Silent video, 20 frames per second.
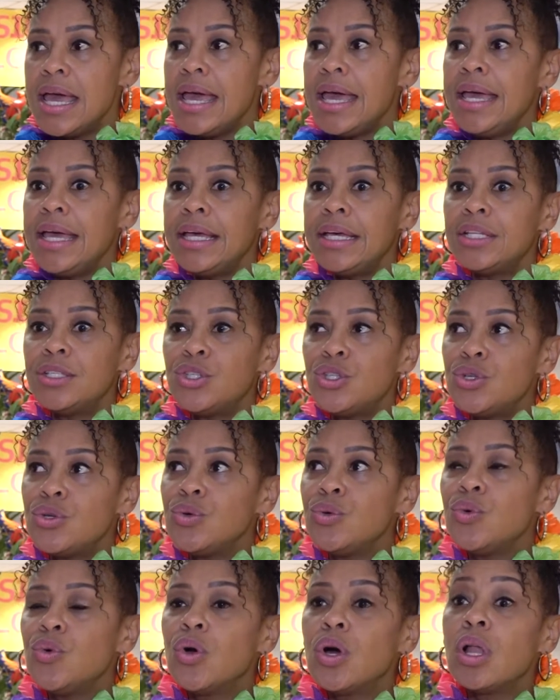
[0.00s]
and
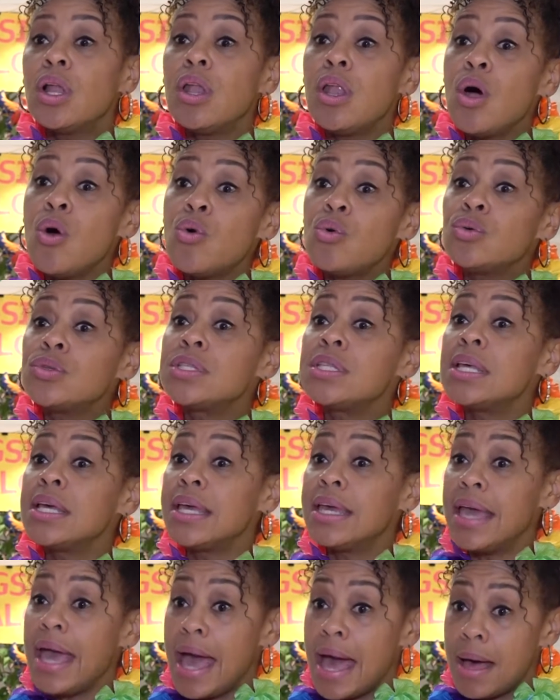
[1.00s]
to close the
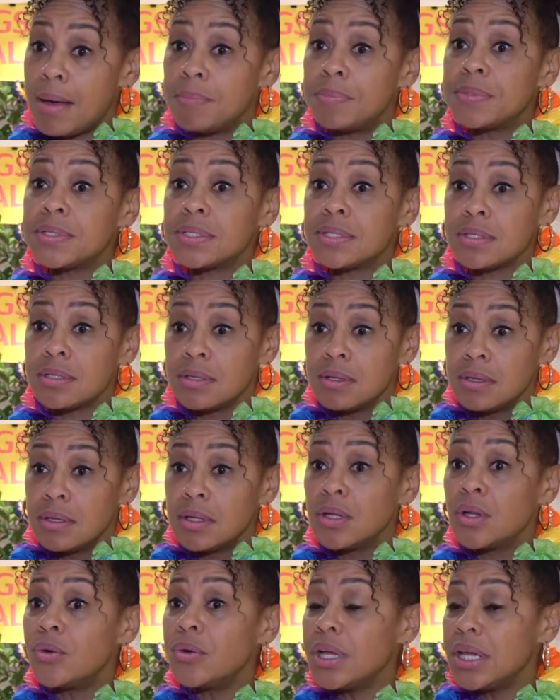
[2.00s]
gaps,
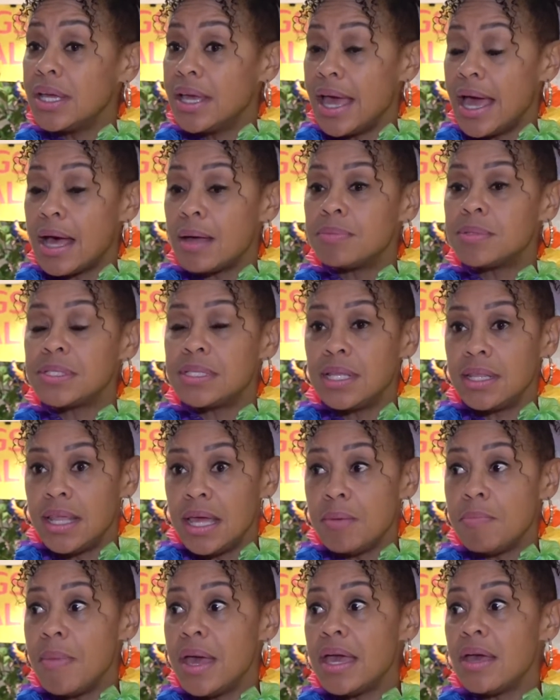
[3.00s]
learning gaps that
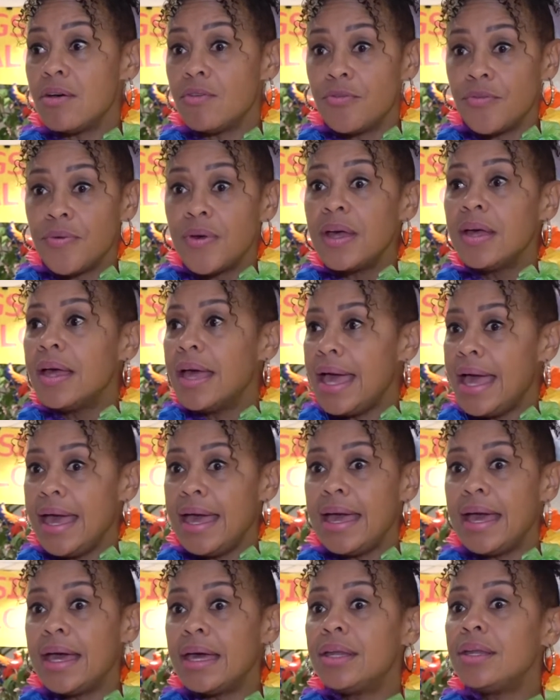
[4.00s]
they may have
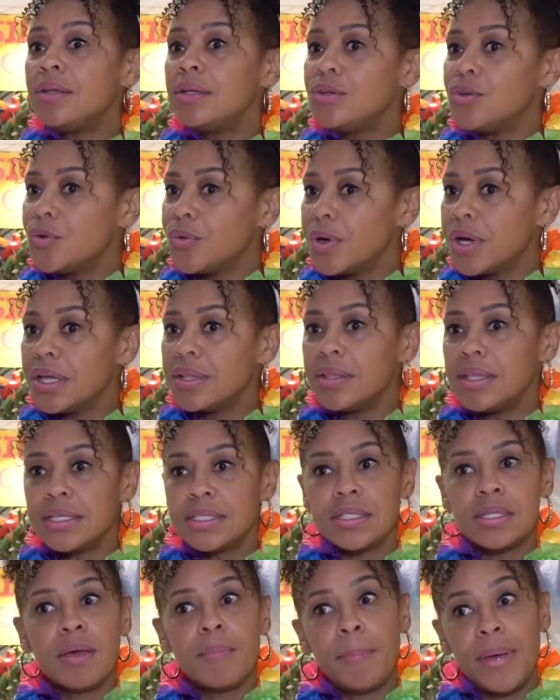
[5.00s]
had during
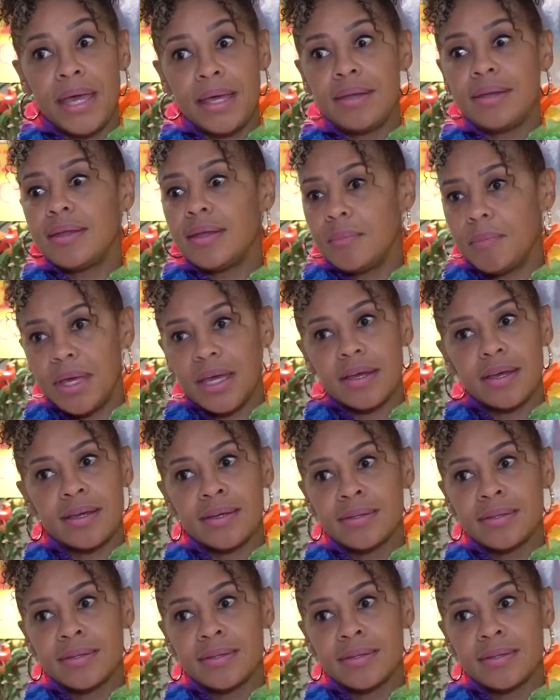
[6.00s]
this pandemic.